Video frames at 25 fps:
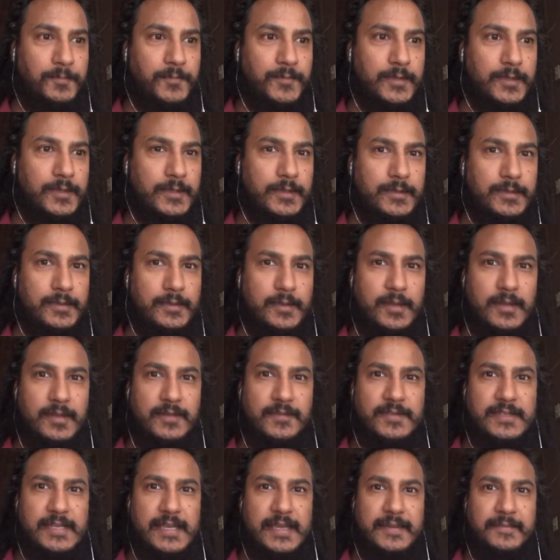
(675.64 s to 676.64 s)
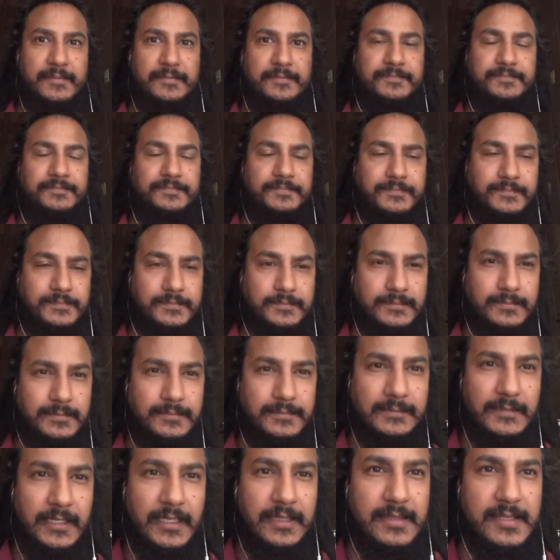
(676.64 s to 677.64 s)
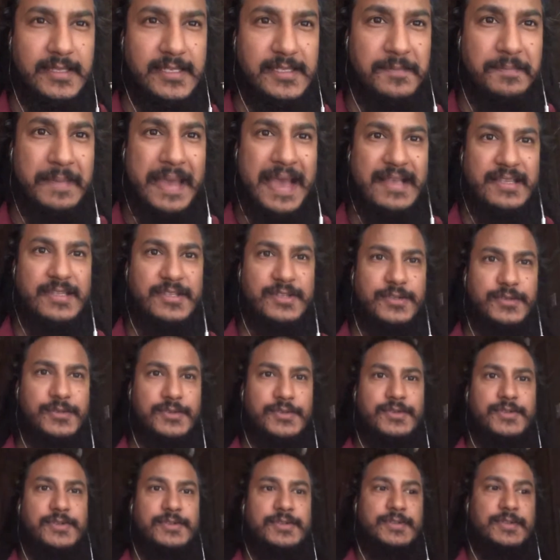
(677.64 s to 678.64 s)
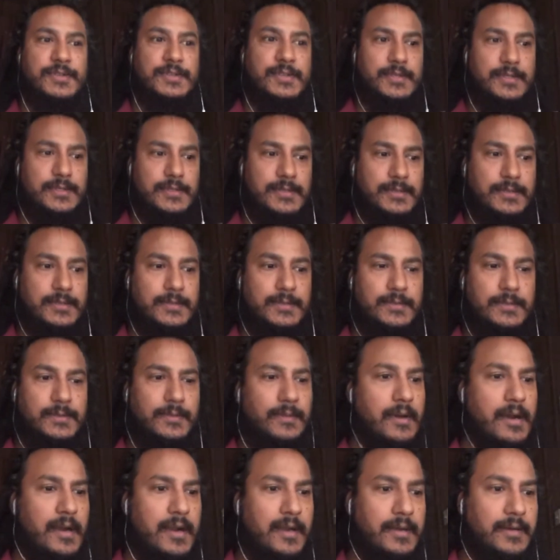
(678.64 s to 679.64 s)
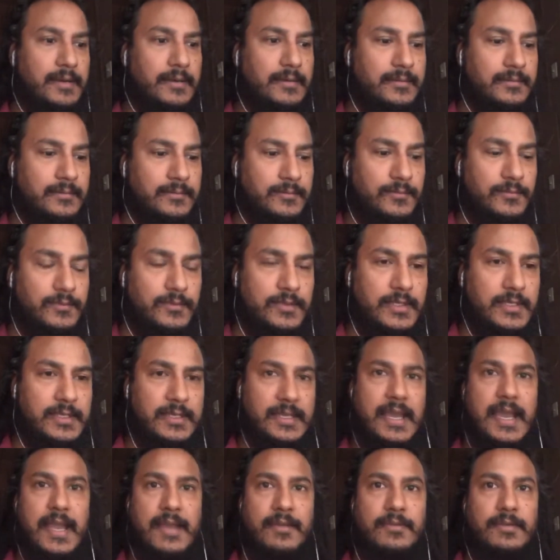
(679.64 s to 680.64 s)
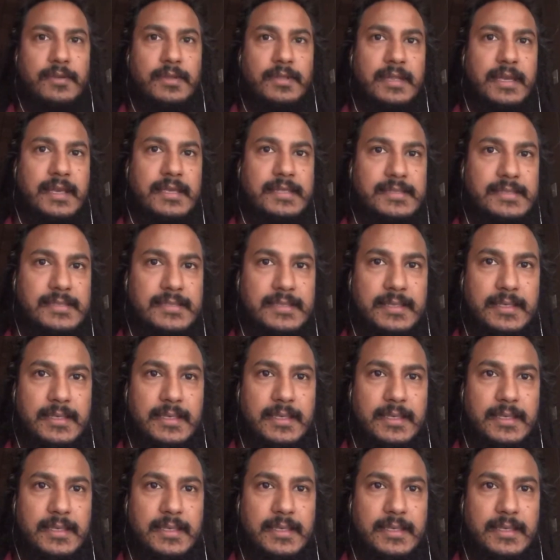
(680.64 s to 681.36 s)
lot of time these masters who are really high realize,